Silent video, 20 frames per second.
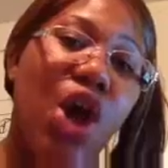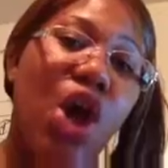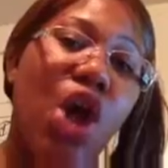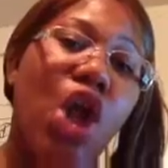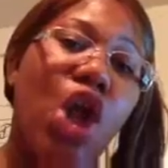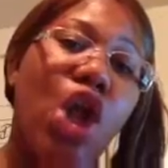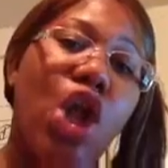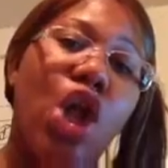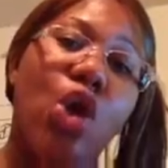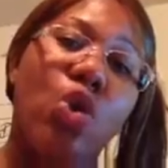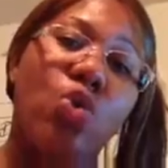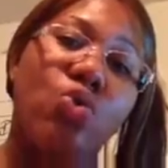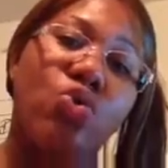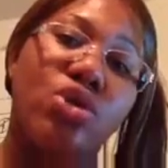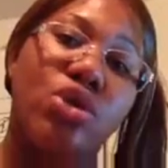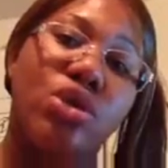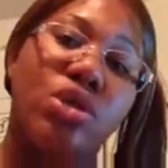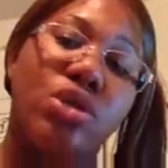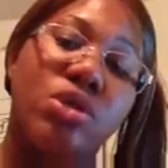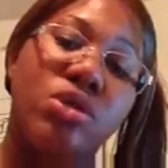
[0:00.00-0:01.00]

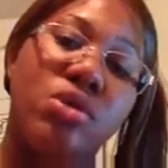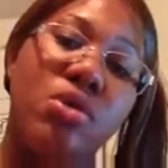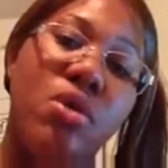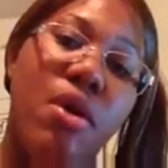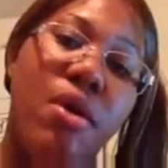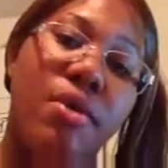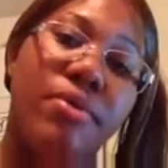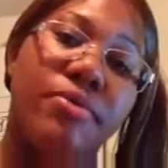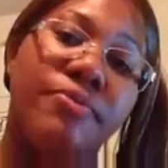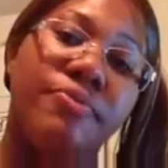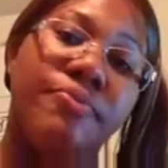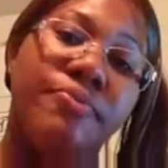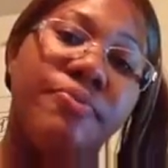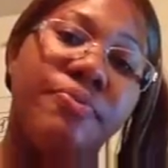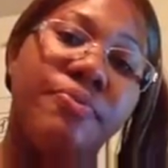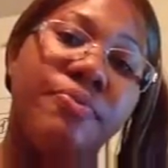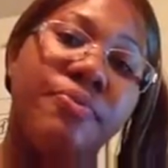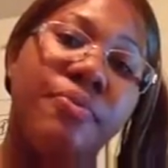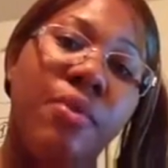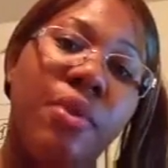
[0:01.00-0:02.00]
close.
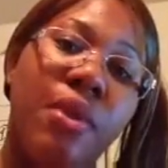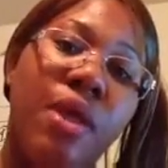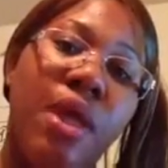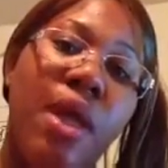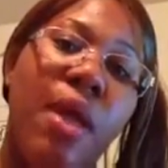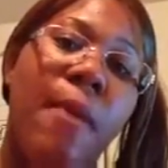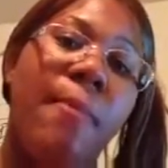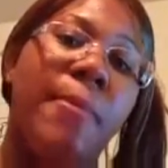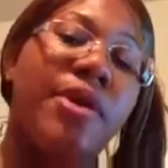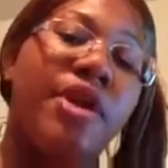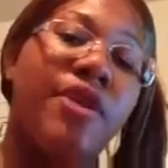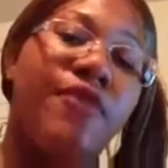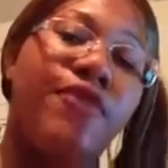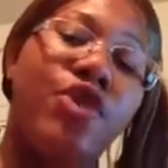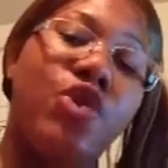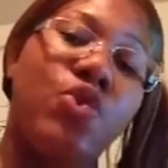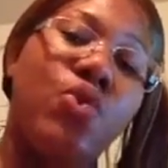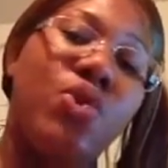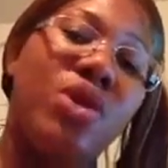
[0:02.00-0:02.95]
But if you